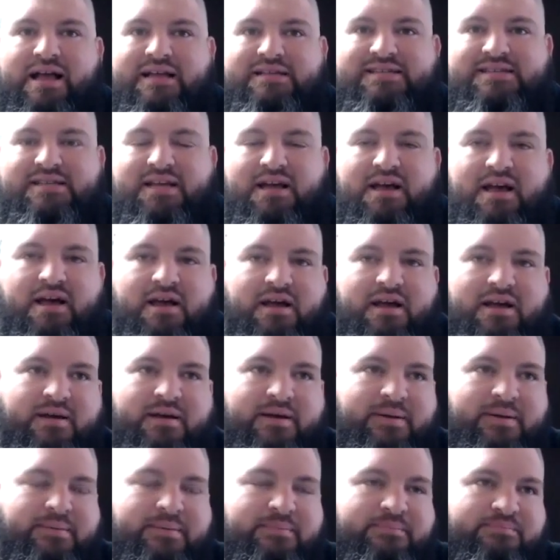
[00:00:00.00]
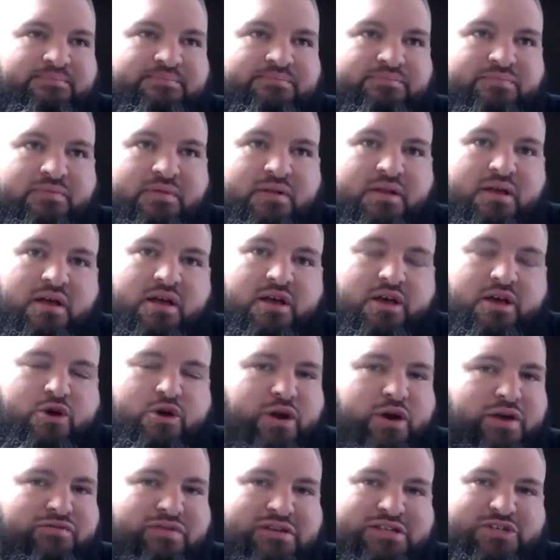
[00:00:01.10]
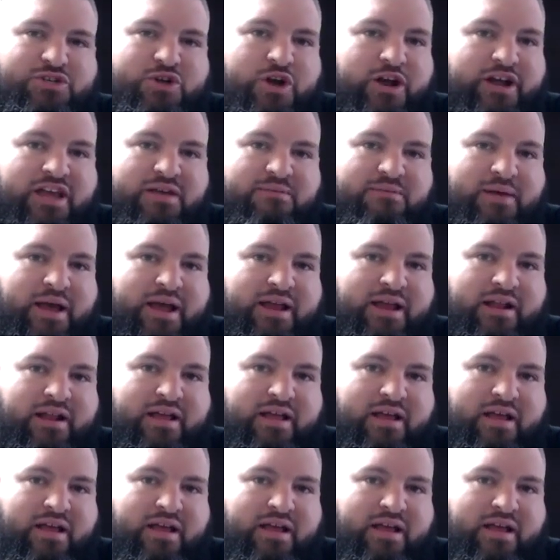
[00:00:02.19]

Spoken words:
it's grief is tricky, man.